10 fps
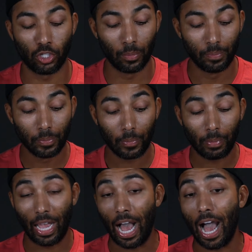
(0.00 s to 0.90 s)
So
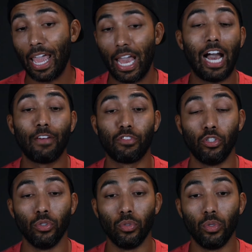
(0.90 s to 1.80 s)
I
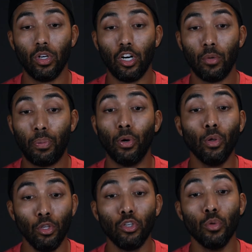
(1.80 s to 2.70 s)
have to
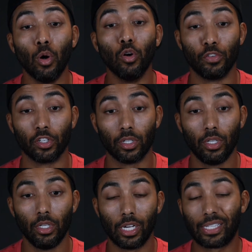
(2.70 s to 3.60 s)
pull you
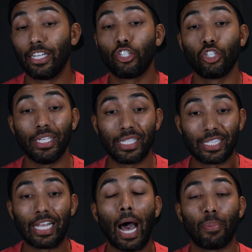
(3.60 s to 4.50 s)
over,
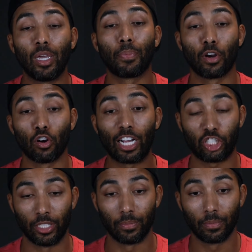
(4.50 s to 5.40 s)
essentially stopping
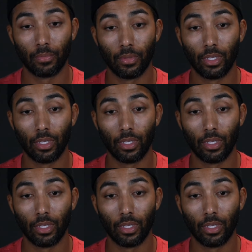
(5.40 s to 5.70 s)
progression.